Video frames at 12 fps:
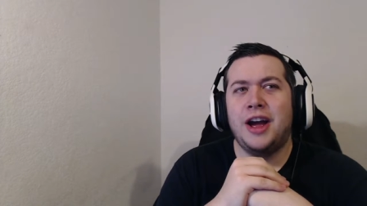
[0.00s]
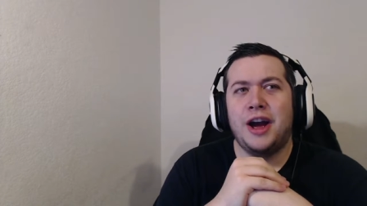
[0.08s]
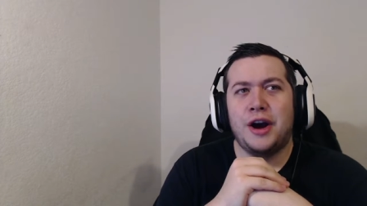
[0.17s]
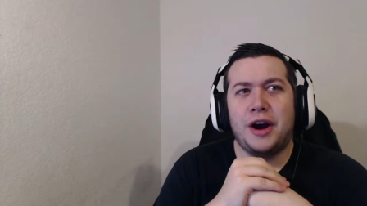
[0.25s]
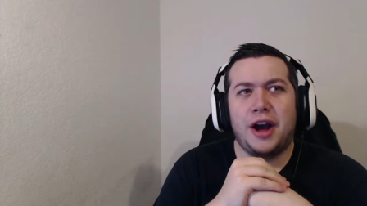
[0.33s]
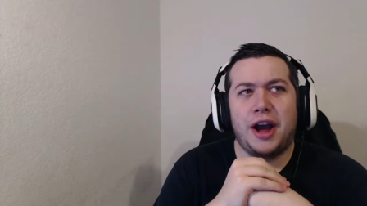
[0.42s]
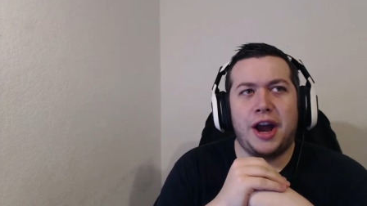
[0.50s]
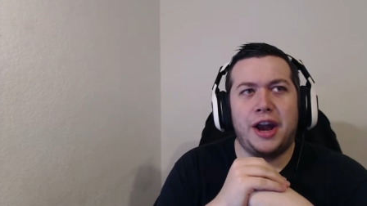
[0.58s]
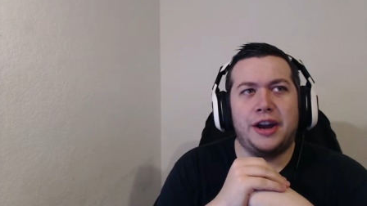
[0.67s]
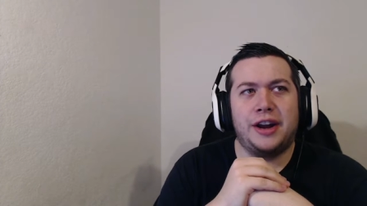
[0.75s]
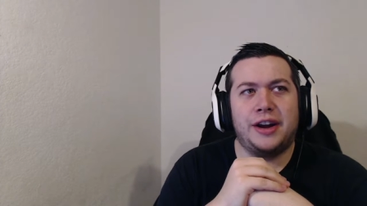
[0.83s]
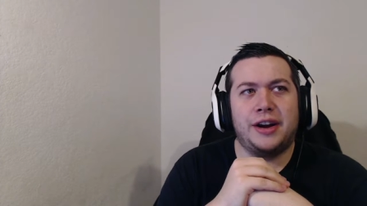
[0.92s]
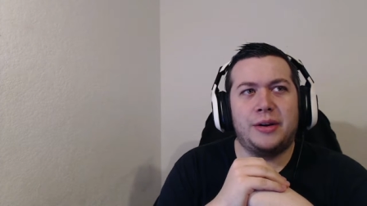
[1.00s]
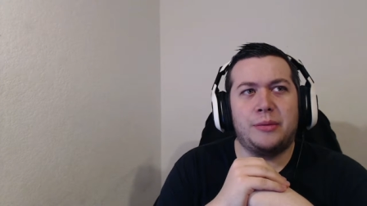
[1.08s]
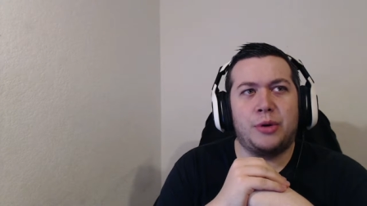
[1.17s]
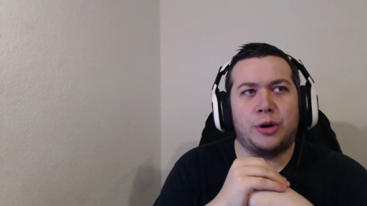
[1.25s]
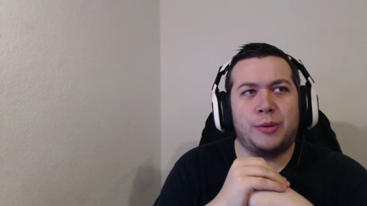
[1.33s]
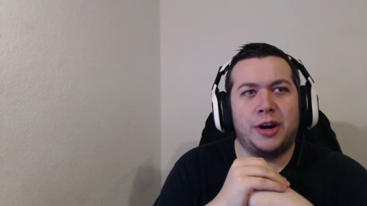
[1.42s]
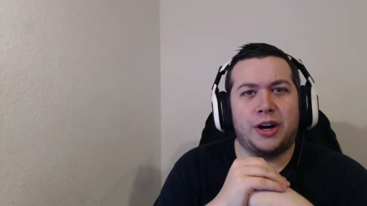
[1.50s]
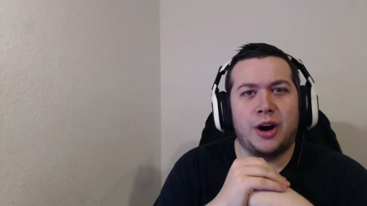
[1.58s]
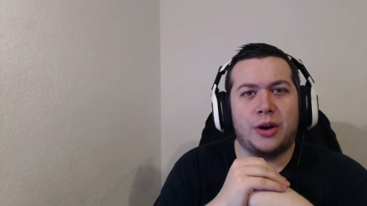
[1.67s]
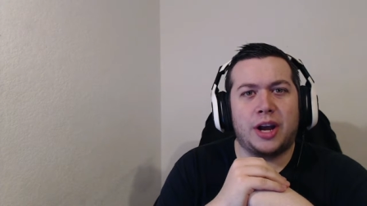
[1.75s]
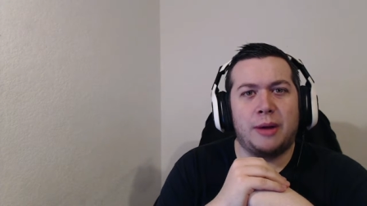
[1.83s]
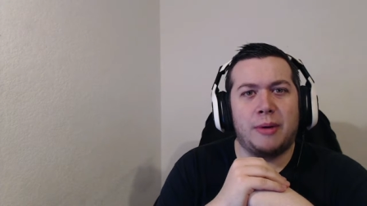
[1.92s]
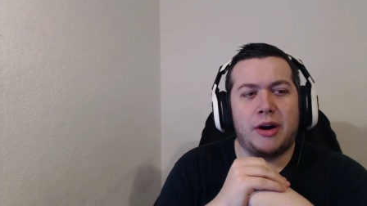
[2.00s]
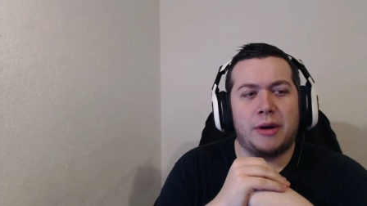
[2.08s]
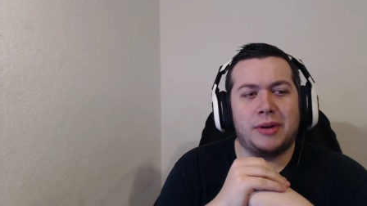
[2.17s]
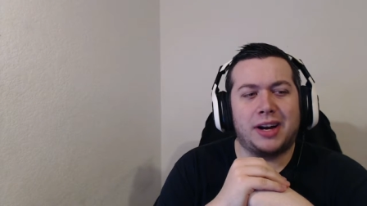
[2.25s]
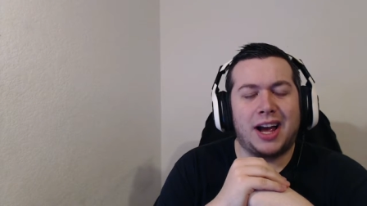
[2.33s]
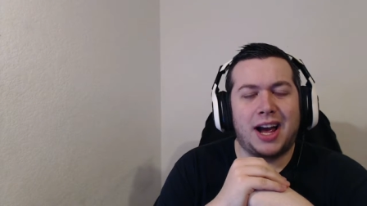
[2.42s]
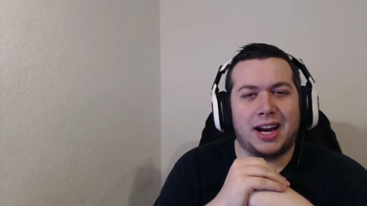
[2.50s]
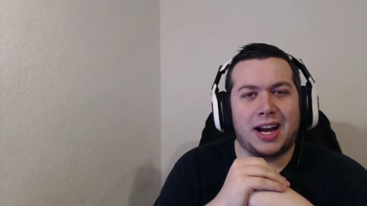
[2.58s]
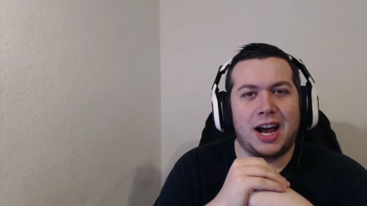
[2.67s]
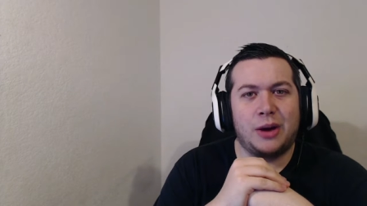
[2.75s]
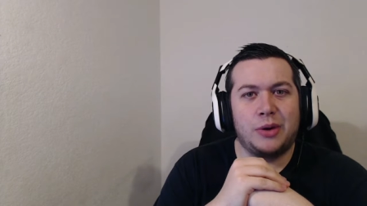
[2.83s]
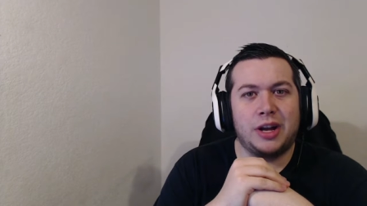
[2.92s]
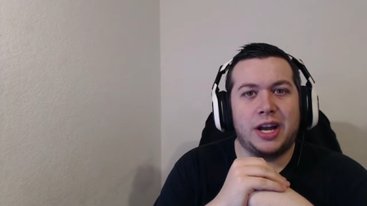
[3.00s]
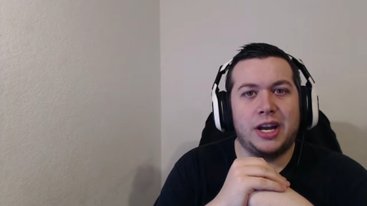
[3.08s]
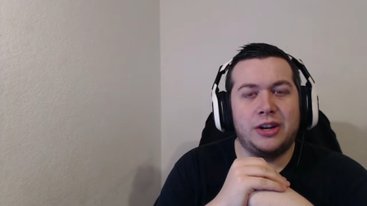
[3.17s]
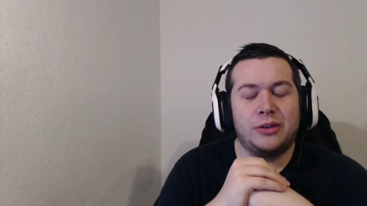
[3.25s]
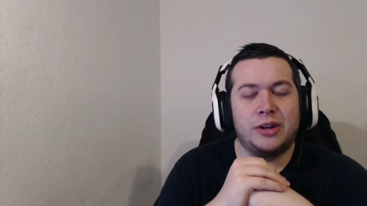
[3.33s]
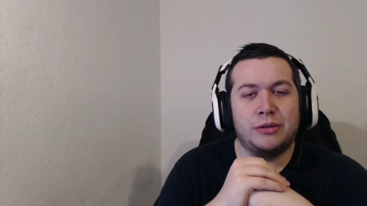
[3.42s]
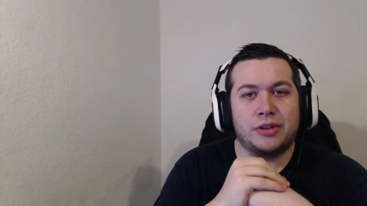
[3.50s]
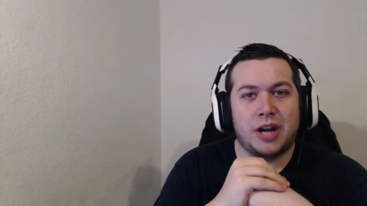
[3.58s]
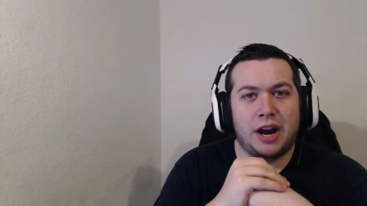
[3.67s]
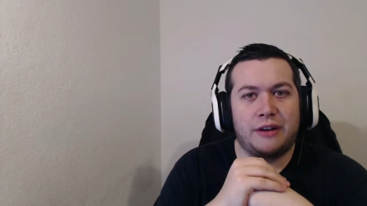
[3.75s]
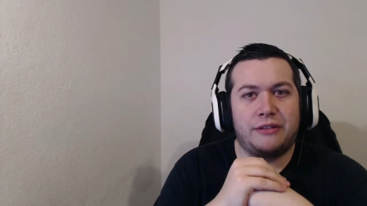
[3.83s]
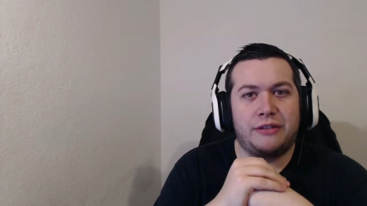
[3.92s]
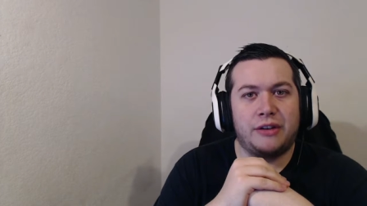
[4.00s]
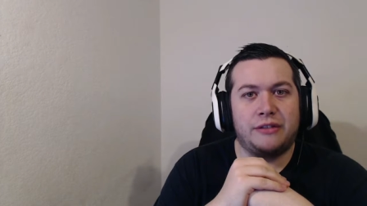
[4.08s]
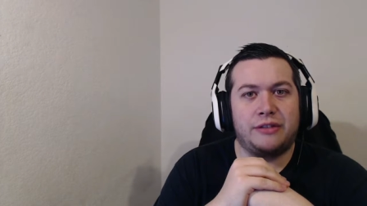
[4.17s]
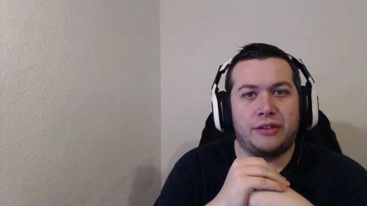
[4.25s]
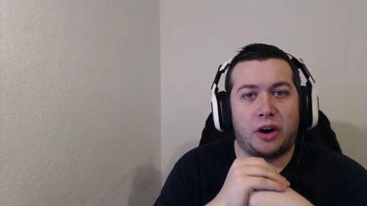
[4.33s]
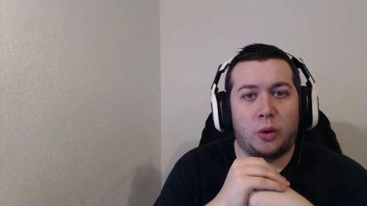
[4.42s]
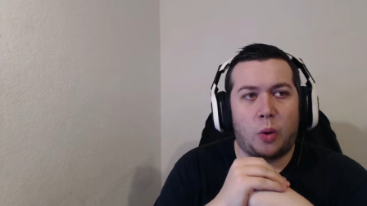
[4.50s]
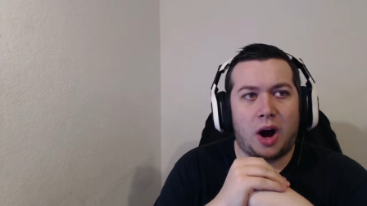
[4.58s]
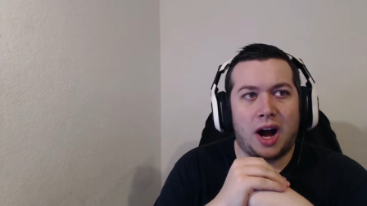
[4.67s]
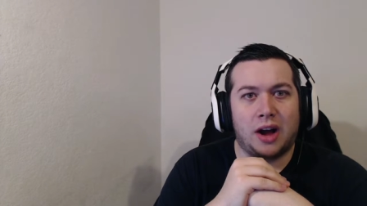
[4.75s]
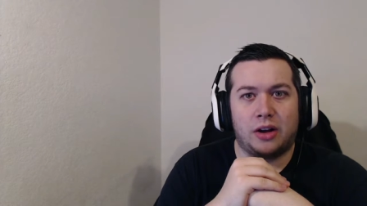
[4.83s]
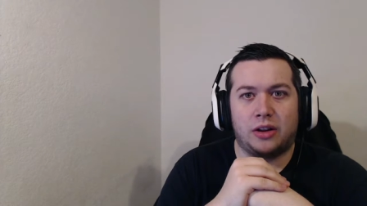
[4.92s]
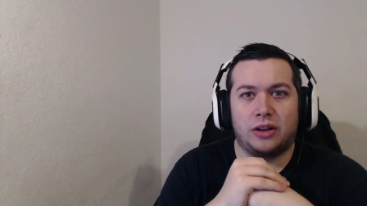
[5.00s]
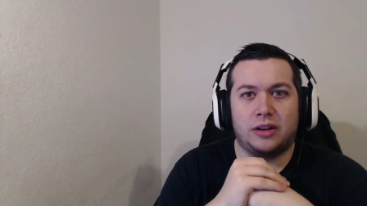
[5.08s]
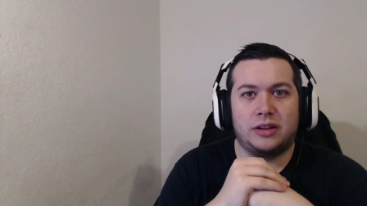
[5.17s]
And Pokemon Go came out, and I'm like, I kind of want to get into it. It was kind of fun for a while.